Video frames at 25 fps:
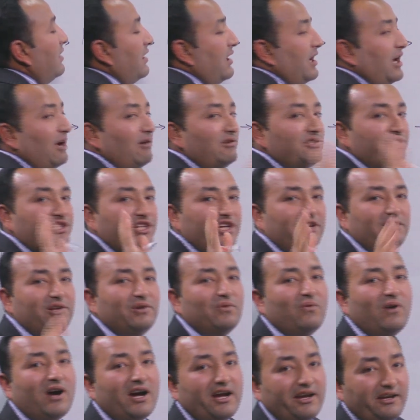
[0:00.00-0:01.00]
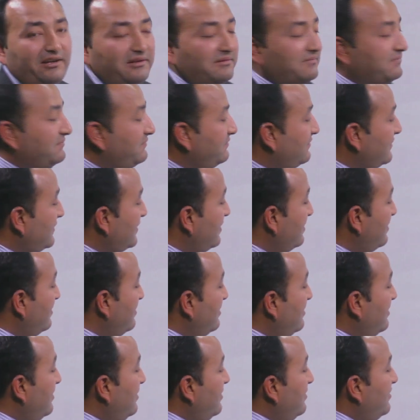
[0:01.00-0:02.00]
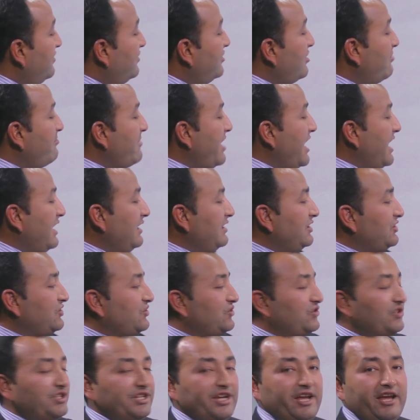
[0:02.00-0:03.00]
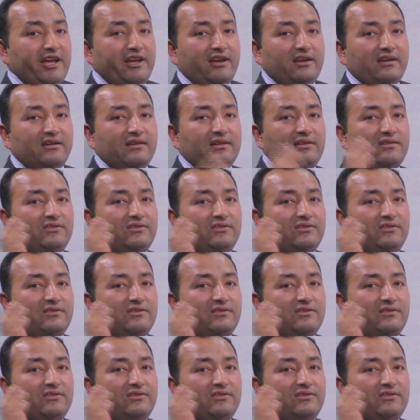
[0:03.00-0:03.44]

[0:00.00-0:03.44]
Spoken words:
I will tell you why. The man is sitting